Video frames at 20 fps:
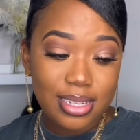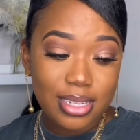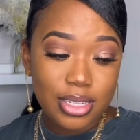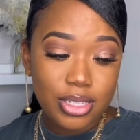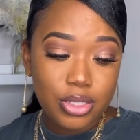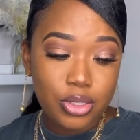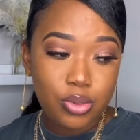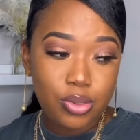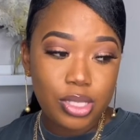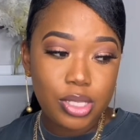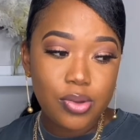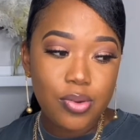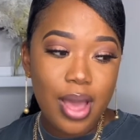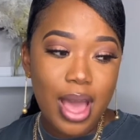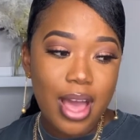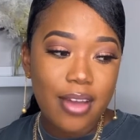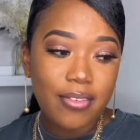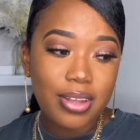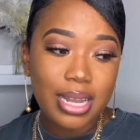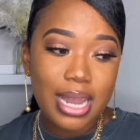you still
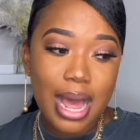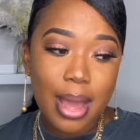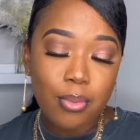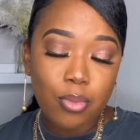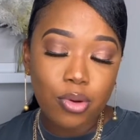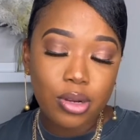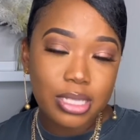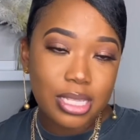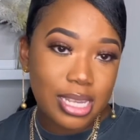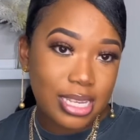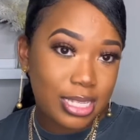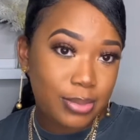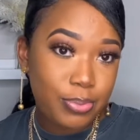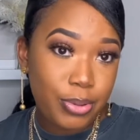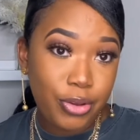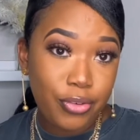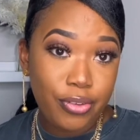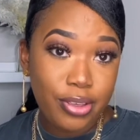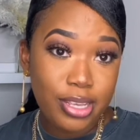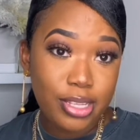have a lot more to
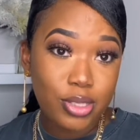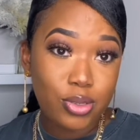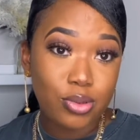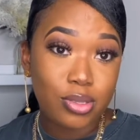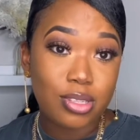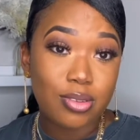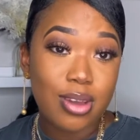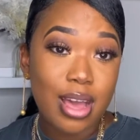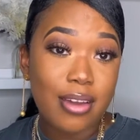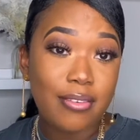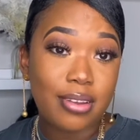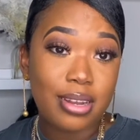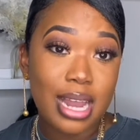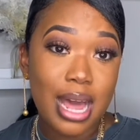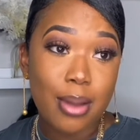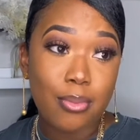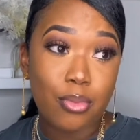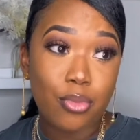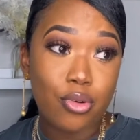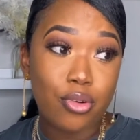experience. You still have a
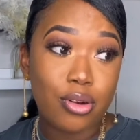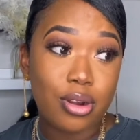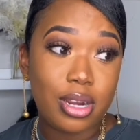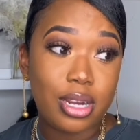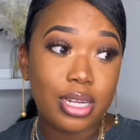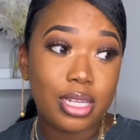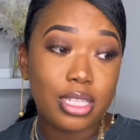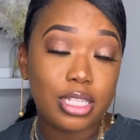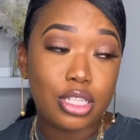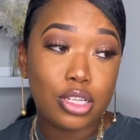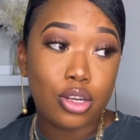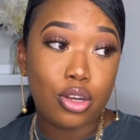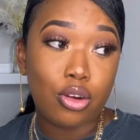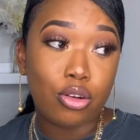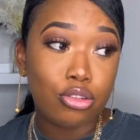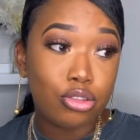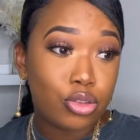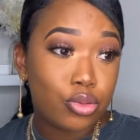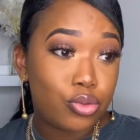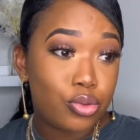lot more to
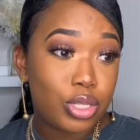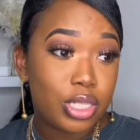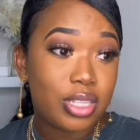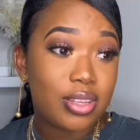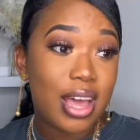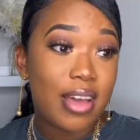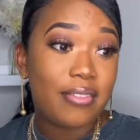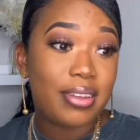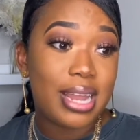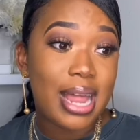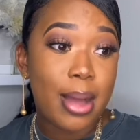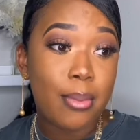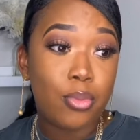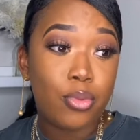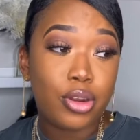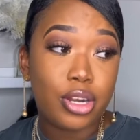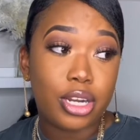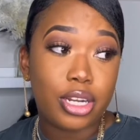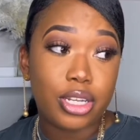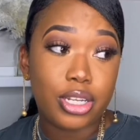go through. You still have a lot
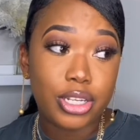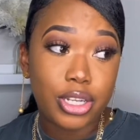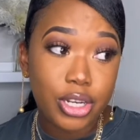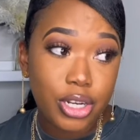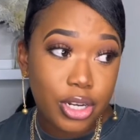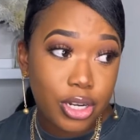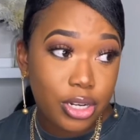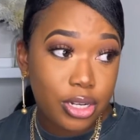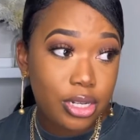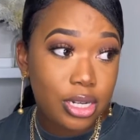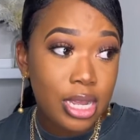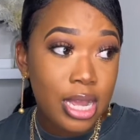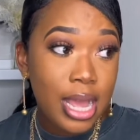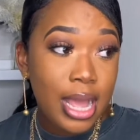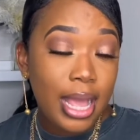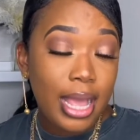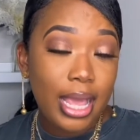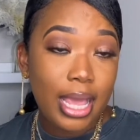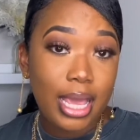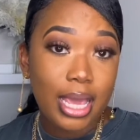more to learn,
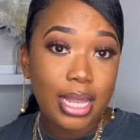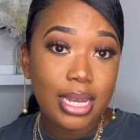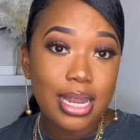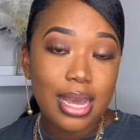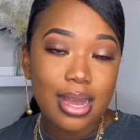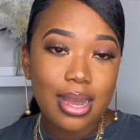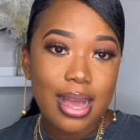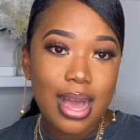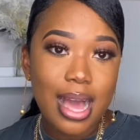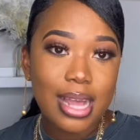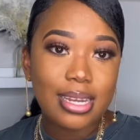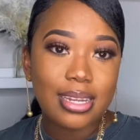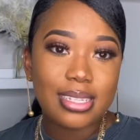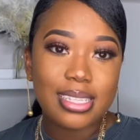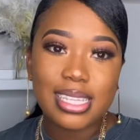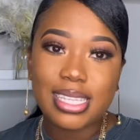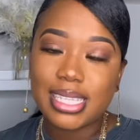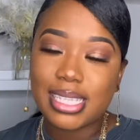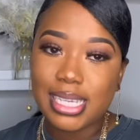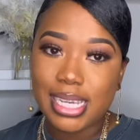and God
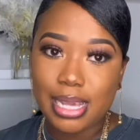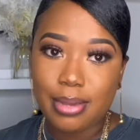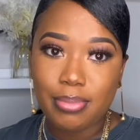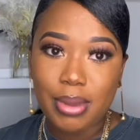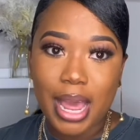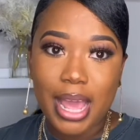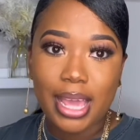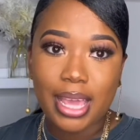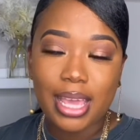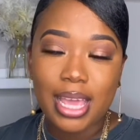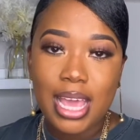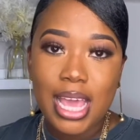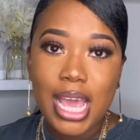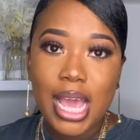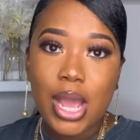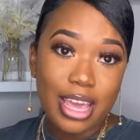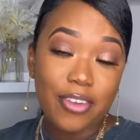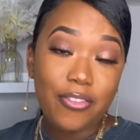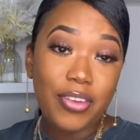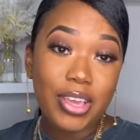doesn't sleep. Like,
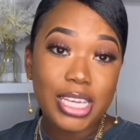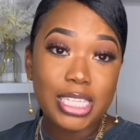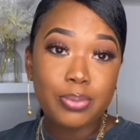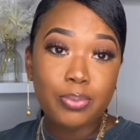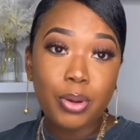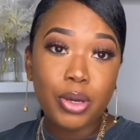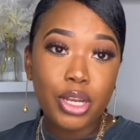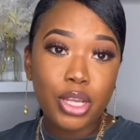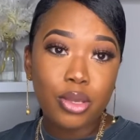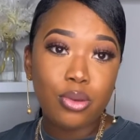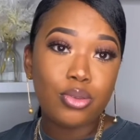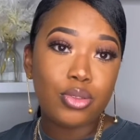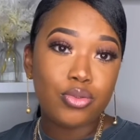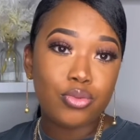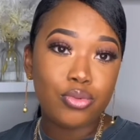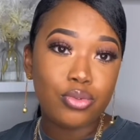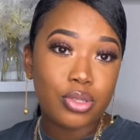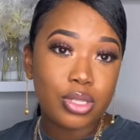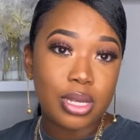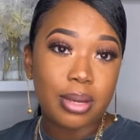if he's putting you
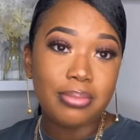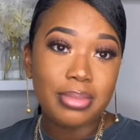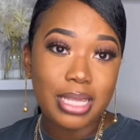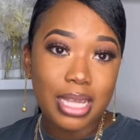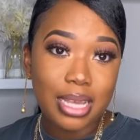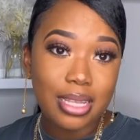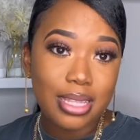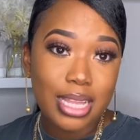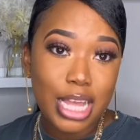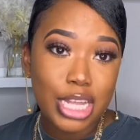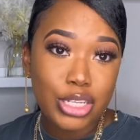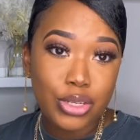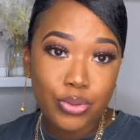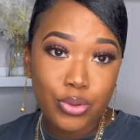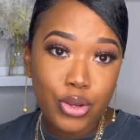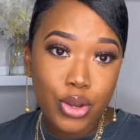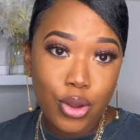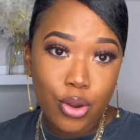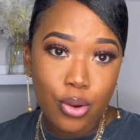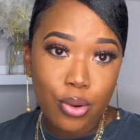through something that you
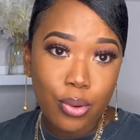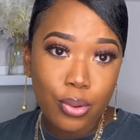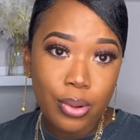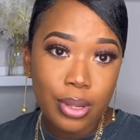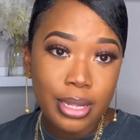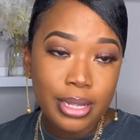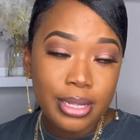know